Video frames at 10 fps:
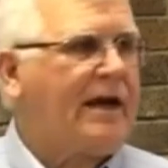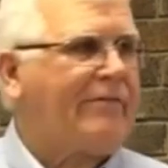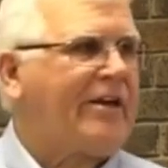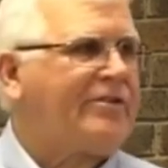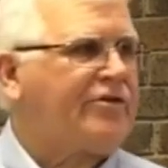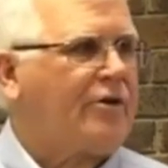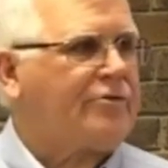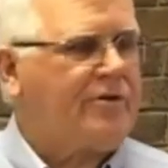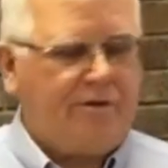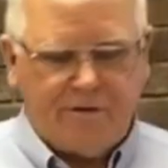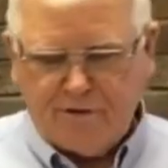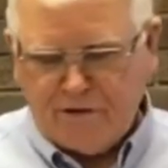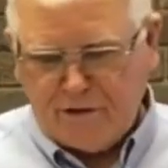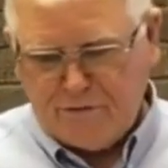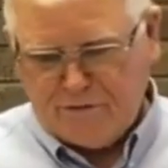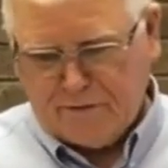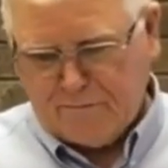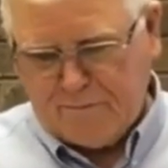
had they chosen to use them.